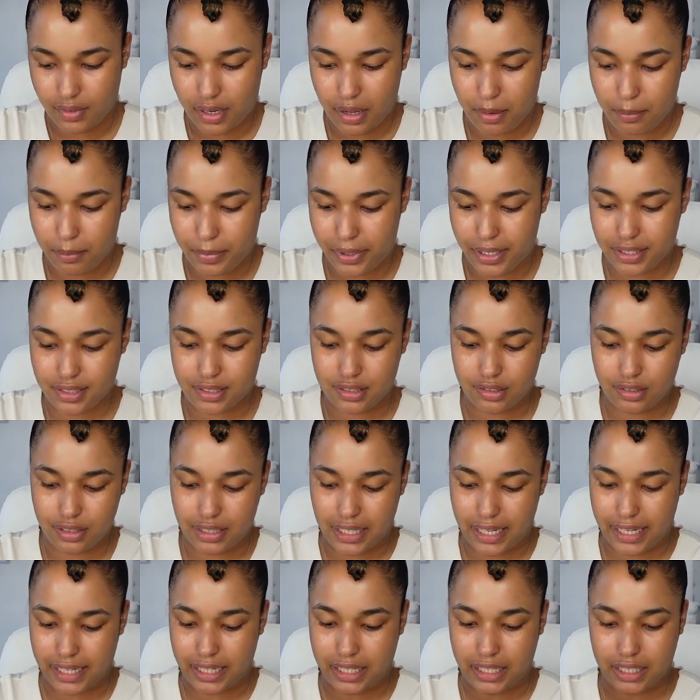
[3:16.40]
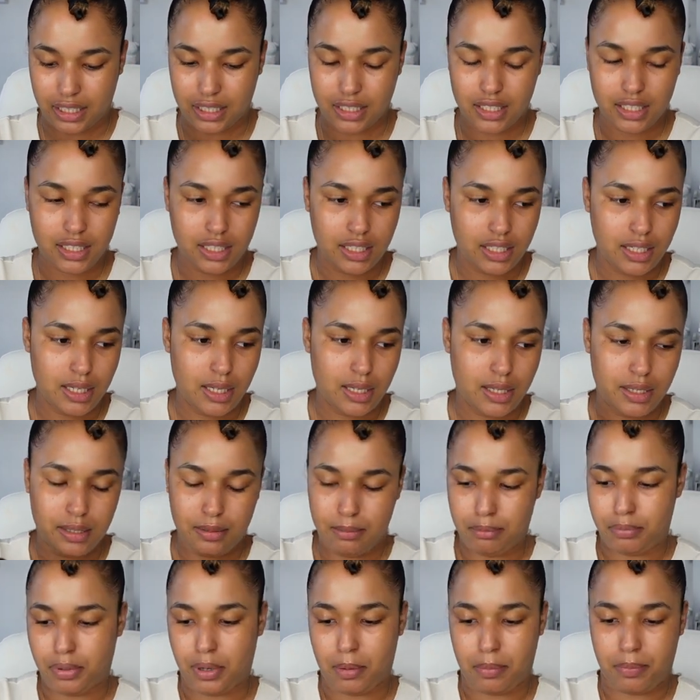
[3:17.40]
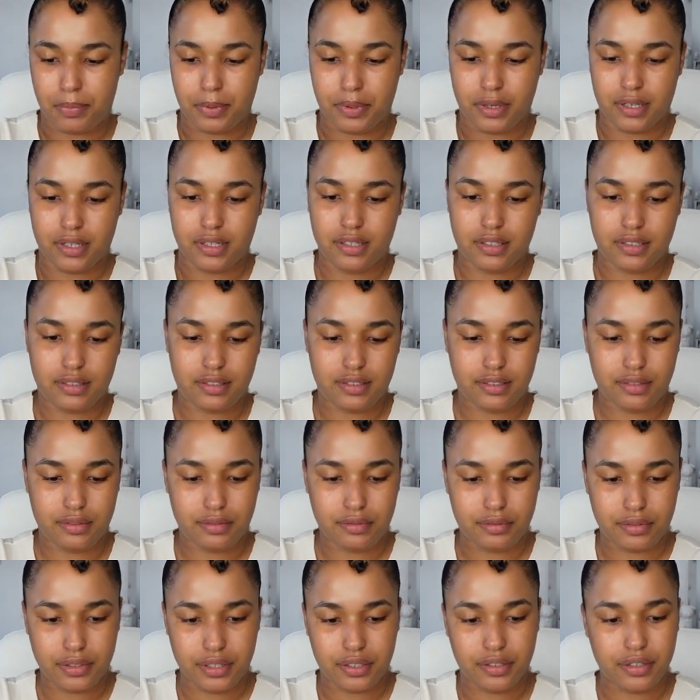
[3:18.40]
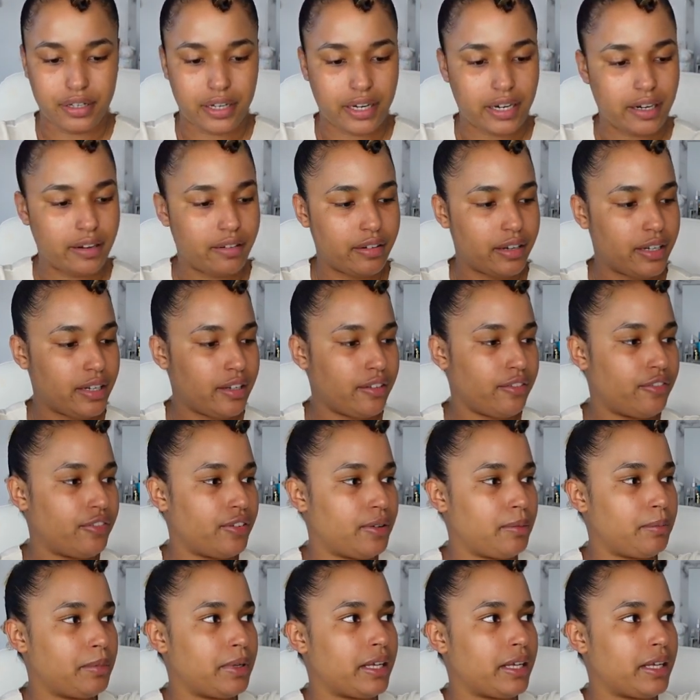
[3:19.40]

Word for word: but it's not like proper real hair or anything.